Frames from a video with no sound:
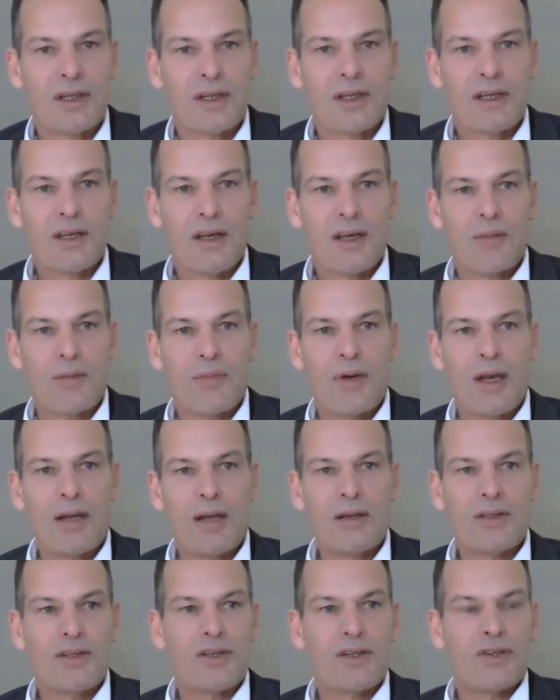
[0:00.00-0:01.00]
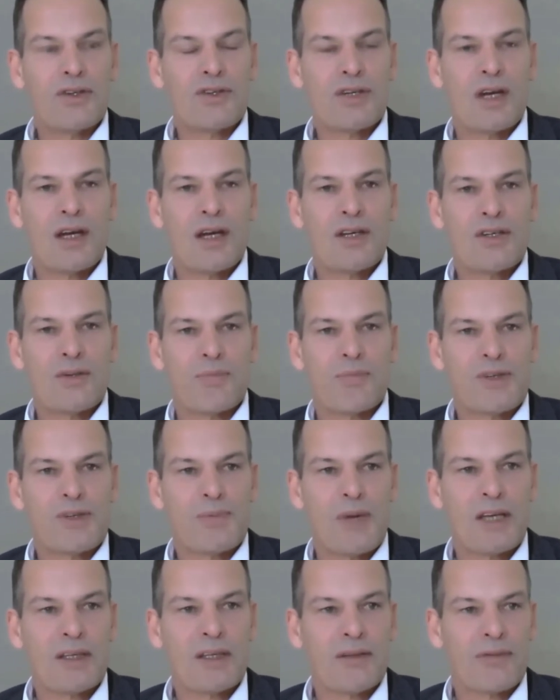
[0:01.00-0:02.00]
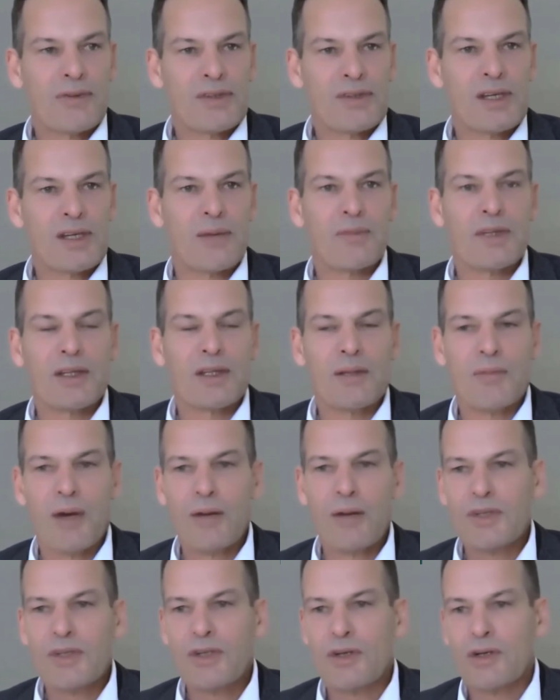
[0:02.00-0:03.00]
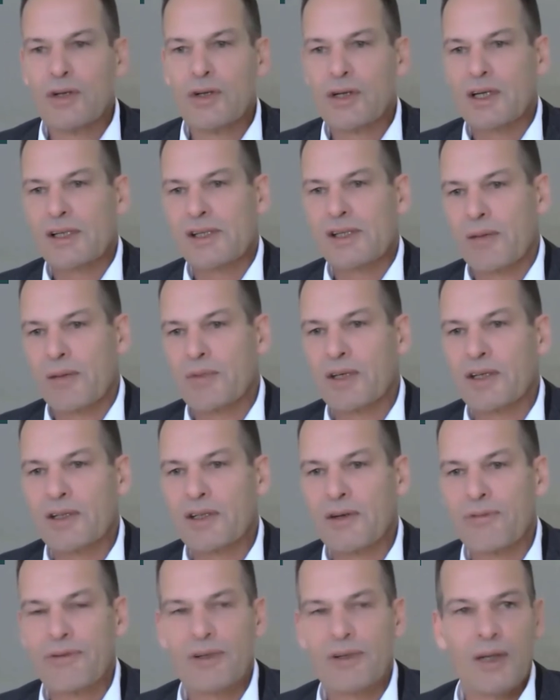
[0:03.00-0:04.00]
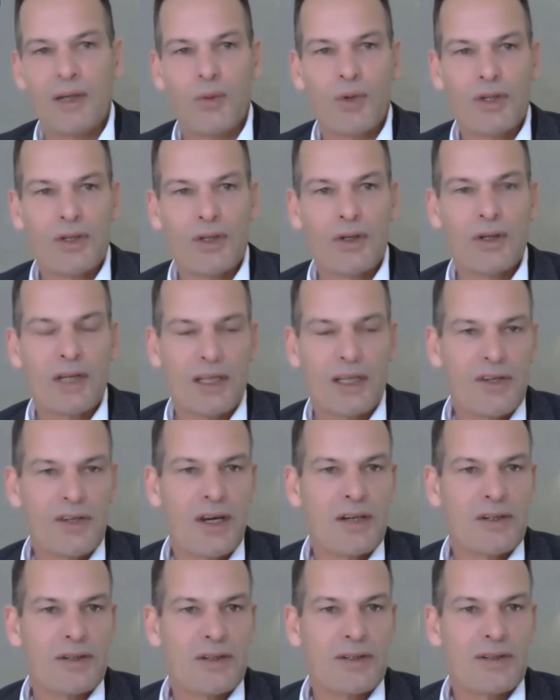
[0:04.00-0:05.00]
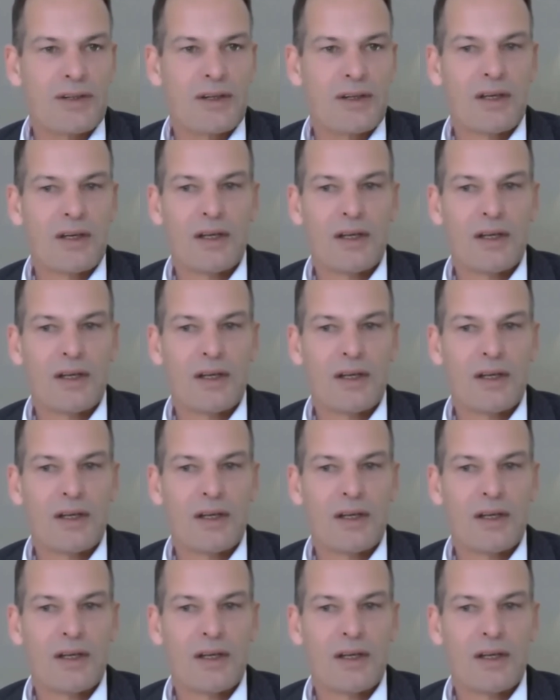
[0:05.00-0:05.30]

You know, the minute you change your perspective on something, the moment you look at something differently, what you look at changes.